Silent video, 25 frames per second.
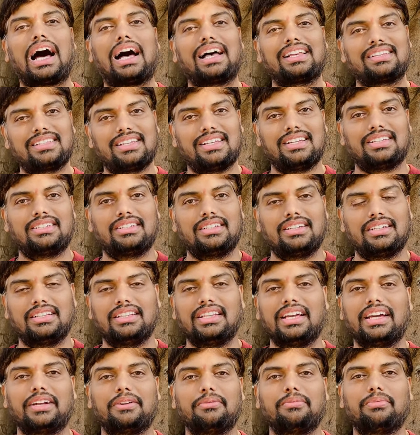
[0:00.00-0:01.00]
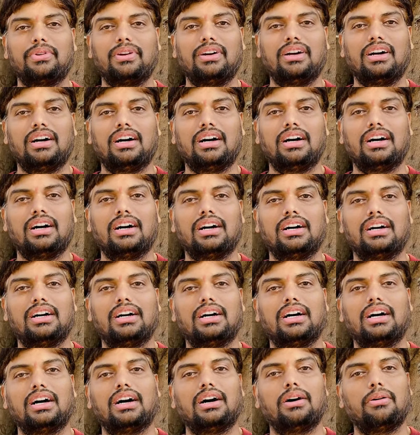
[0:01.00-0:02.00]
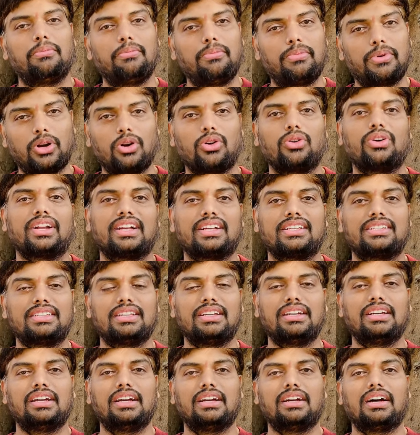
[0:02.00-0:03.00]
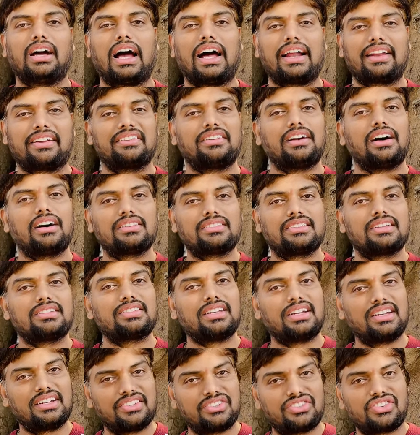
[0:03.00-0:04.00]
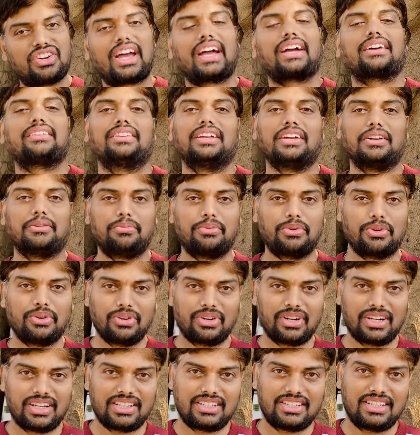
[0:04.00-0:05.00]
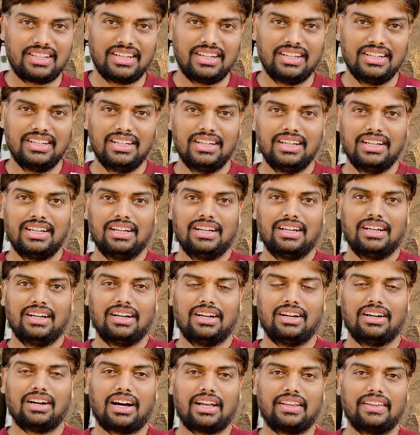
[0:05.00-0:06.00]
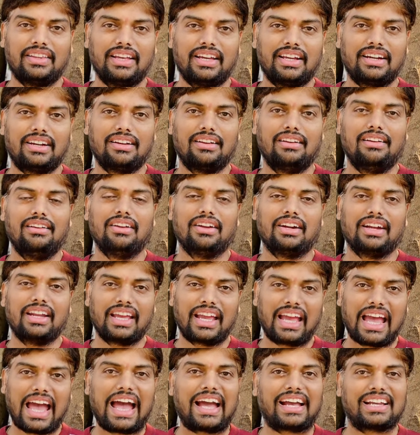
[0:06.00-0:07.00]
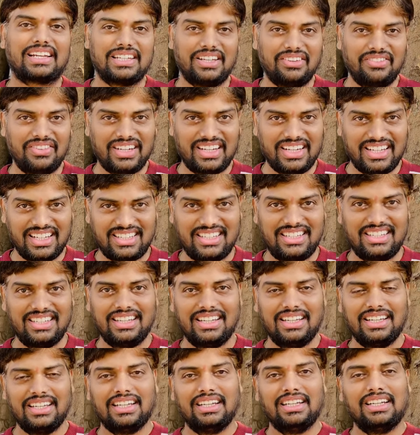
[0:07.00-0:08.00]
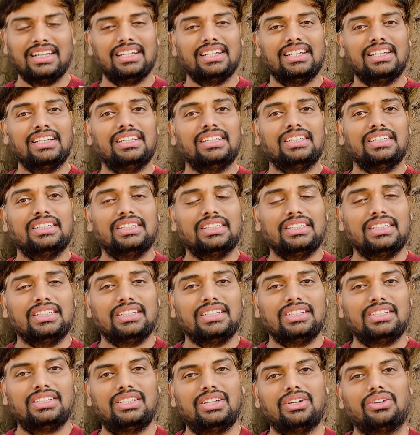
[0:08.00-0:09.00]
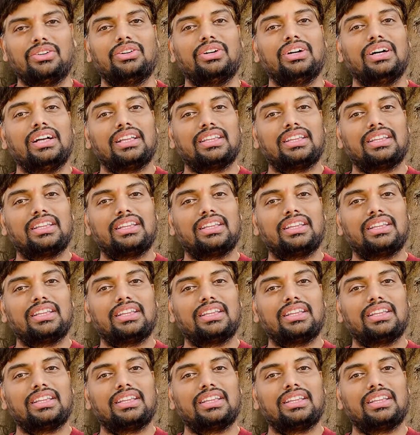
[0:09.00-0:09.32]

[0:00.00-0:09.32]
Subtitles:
assess their progress, assess and track their progress on their learning activities. So,